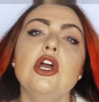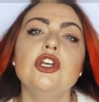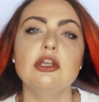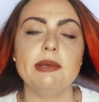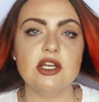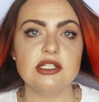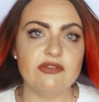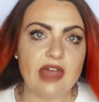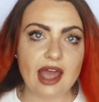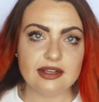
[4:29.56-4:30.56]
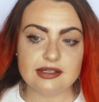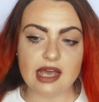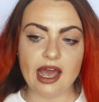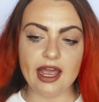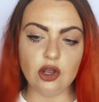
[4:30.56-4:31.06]
so because of that
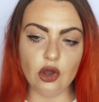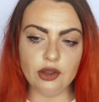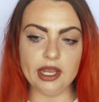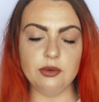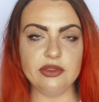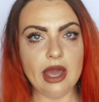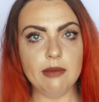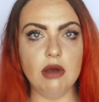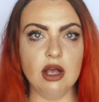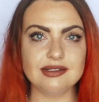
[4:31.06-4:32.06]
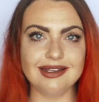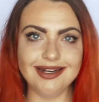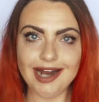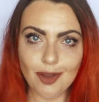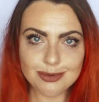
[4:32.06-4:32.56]
I go in with that mask, and
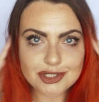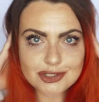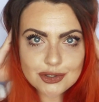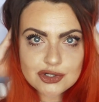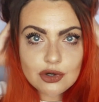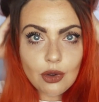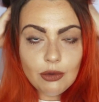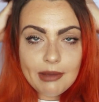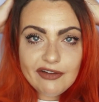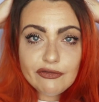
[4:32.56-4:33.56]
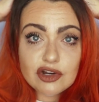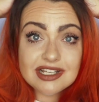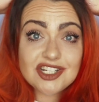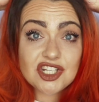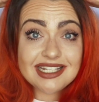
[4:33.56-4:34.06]
it helps just control my
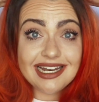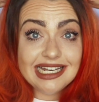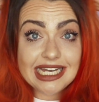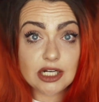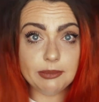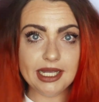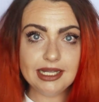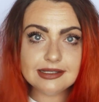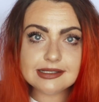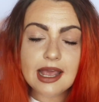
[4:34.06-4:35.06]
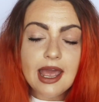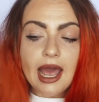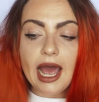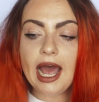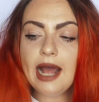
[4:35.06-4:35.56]
frizz just a little bit.
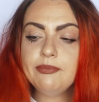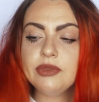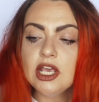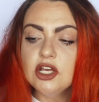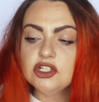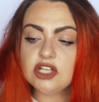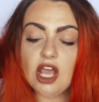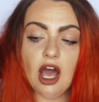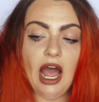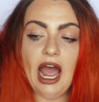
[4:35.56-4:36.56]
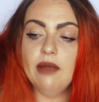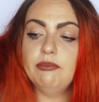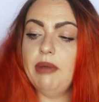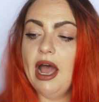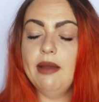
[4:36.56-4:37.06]
So yeah,
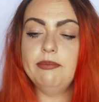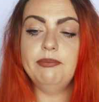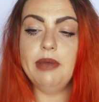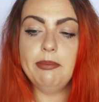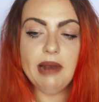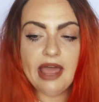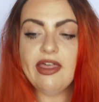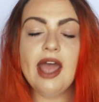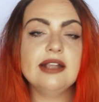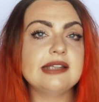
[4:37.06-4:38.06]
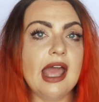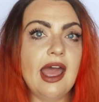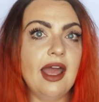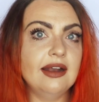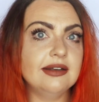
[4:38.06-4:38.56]
I apply that,
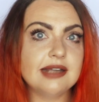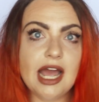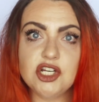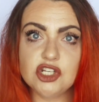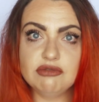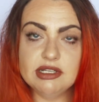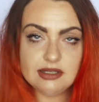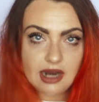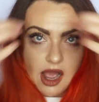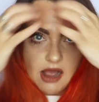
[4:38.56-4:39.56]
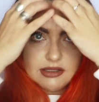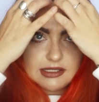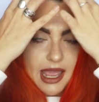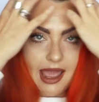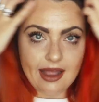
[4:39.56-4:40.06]
and I just rinse it
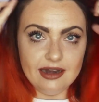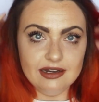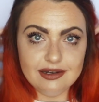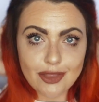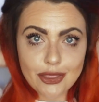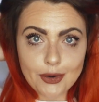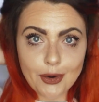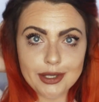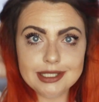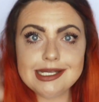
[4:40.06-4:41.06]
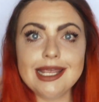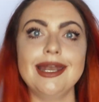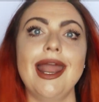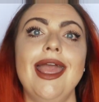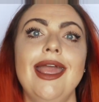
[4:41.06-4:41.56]
out and throw it
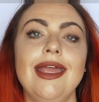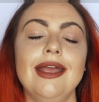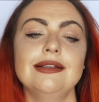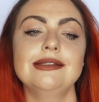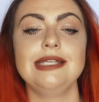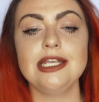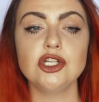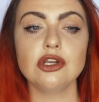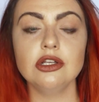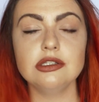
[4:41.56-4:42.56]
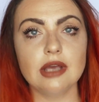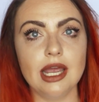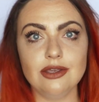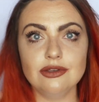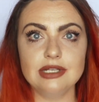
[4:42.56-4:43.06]
in a t-shirt. So
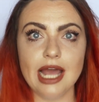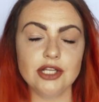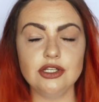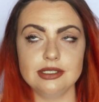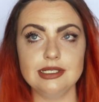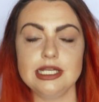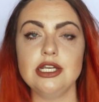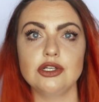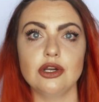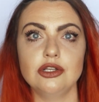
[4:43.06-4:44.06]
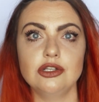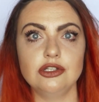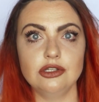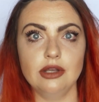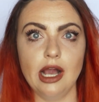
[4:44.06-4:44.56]
I like to use a t-shirt
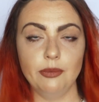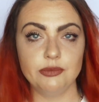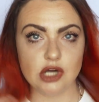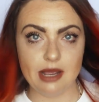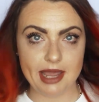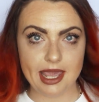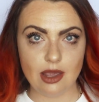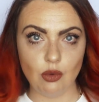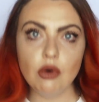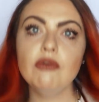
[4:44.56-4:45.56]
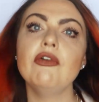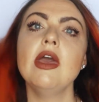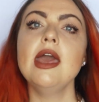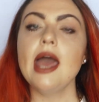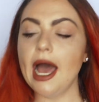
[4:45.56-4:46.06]
to help dry my hair off.
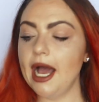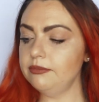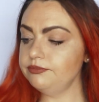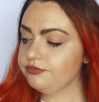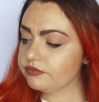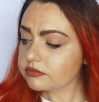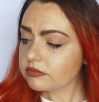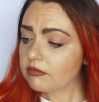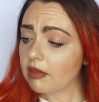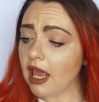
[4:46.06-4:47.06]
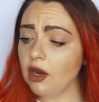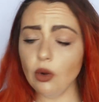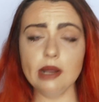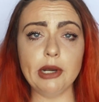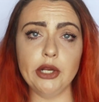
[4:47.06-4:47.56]
And
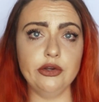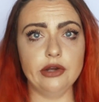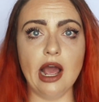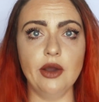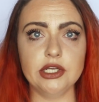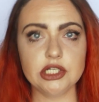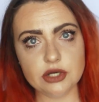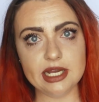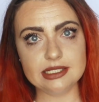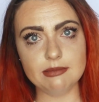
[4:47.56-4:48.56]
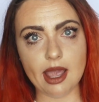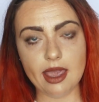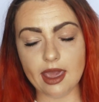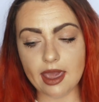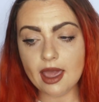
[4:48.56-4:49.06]
all I'm going to do now is straighten my
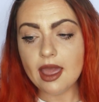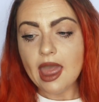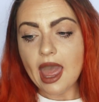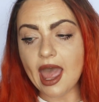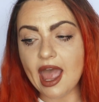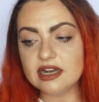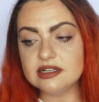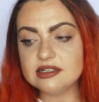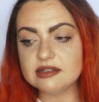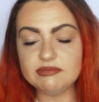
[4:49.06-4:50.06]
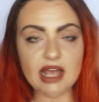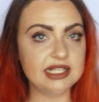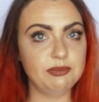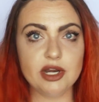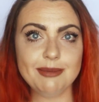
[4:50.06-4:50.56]
hair, and
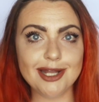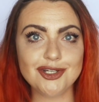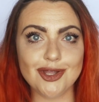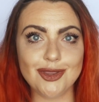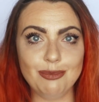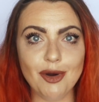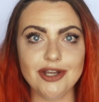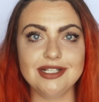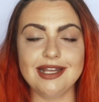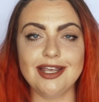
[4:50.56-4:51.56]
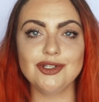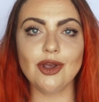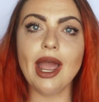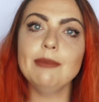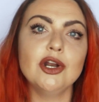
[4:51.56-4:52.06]
that's pretty much the process. So
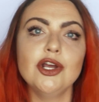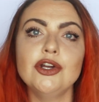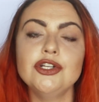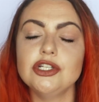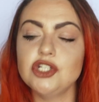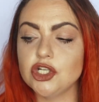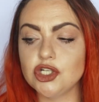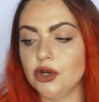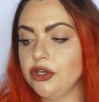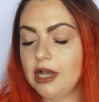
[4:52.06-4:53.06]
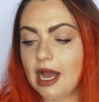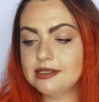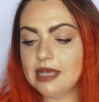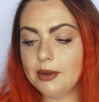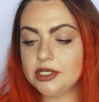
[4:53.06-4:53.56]
I'm going to go just show you
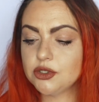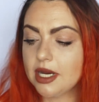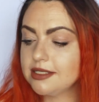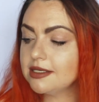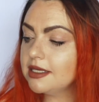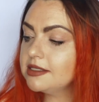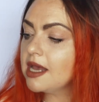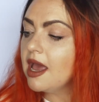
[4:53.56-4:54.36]
guys how I straighten it,